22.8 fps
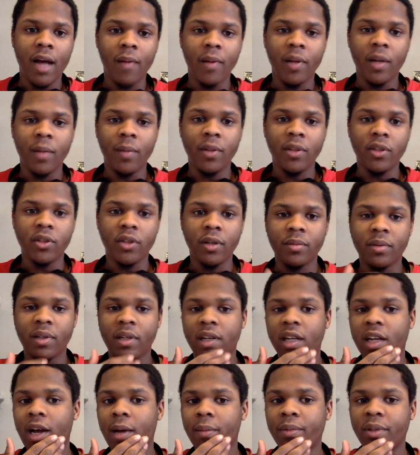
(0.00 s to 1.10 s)
Link will be in the description in the
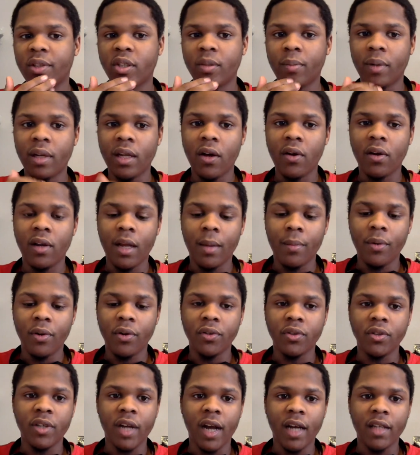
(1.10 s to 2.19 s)
comment section below. And let me know what
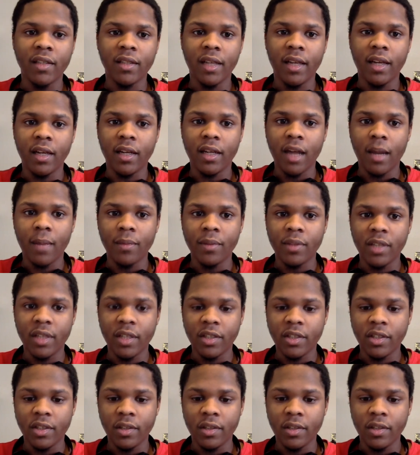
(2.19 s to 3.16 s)
you guys think in the comment section.